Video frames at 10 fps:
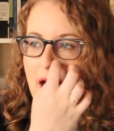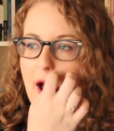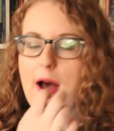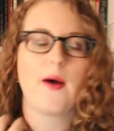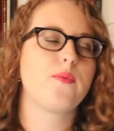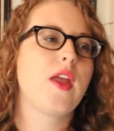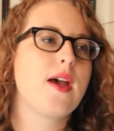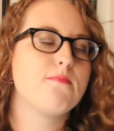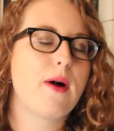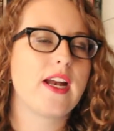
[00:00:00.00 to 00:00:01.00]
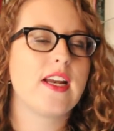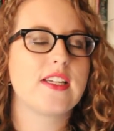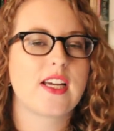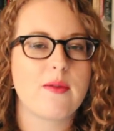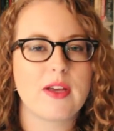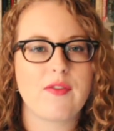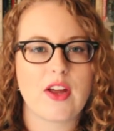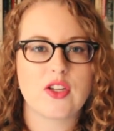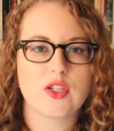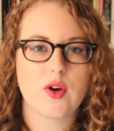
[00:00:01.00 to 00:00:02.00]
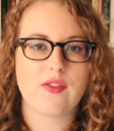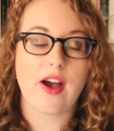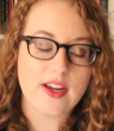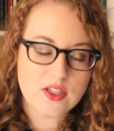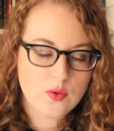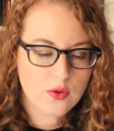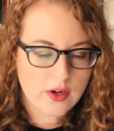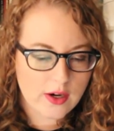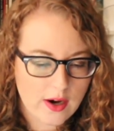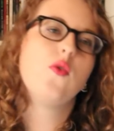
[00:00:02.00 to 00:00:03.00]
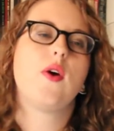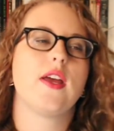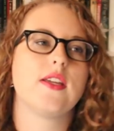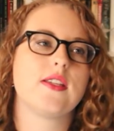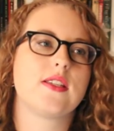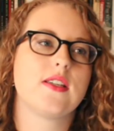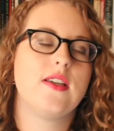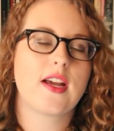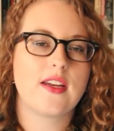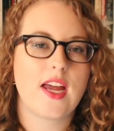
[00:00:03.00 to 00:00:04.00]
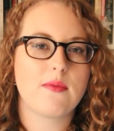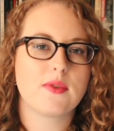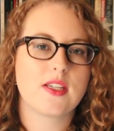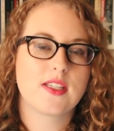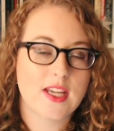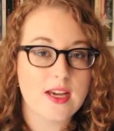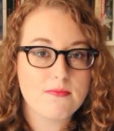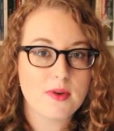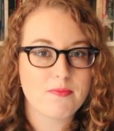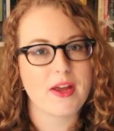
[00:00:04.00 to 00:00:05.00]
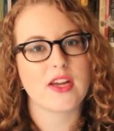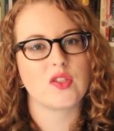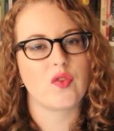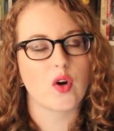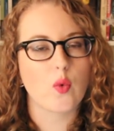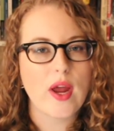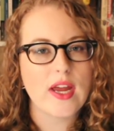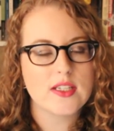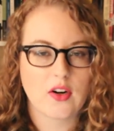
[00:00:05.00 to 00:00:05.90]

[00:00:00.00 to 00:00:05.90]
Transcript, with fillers: um, but it is a coming-of-age story of a high schooler who is nicknamed Skim because of her weight.